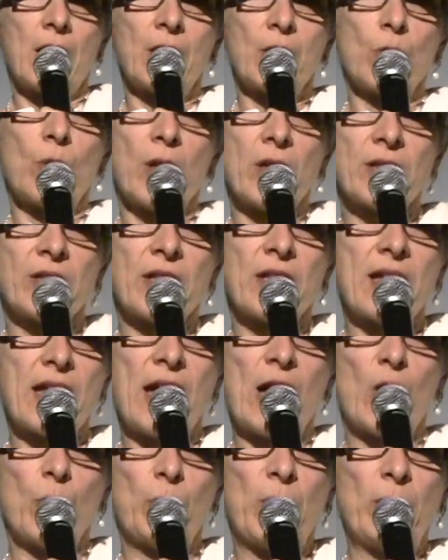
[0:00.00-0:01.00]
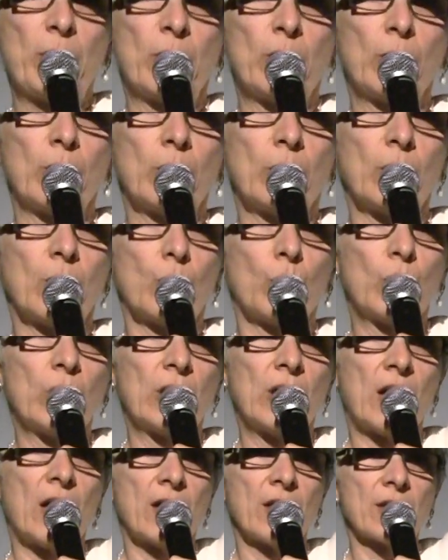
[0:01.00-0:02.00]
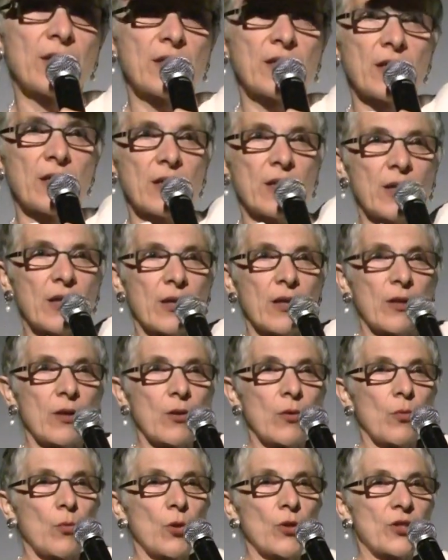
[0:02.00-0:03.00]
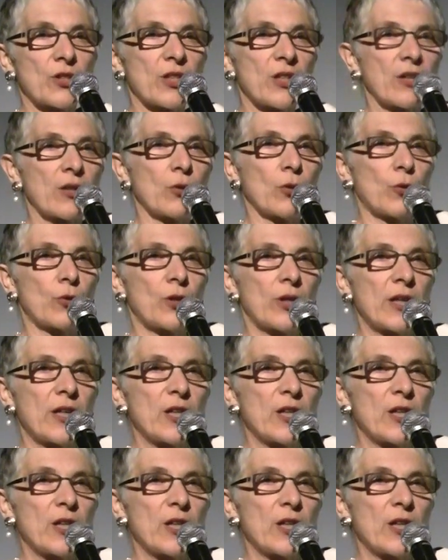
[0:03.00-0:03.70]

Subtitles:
Are you asking how people will answer what Gloria